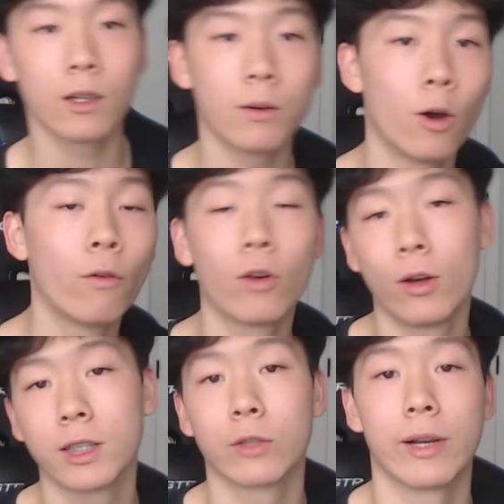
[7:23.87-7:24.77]
Overall,
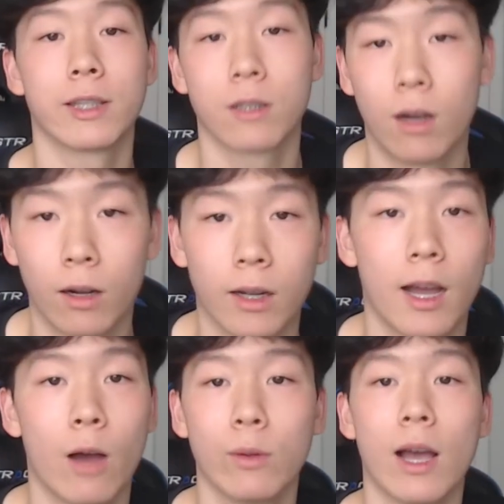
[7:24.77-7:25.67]
it's a great song.
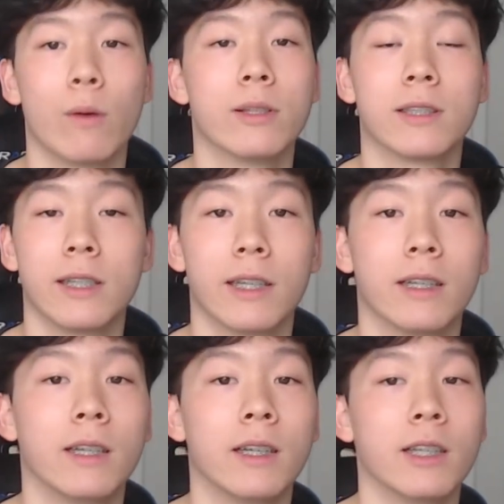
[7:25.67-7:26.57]
I would
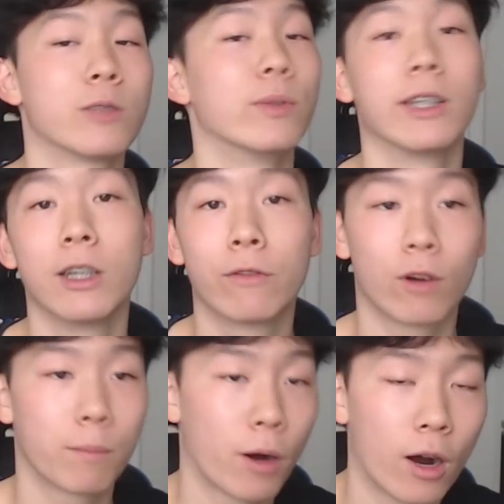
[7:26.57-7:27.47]
say it's really good for
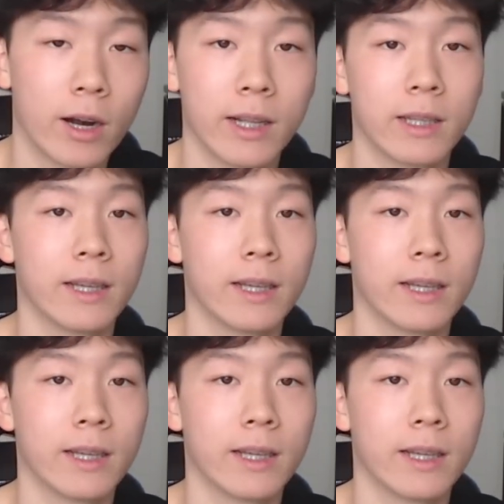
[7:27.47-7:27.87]
a party,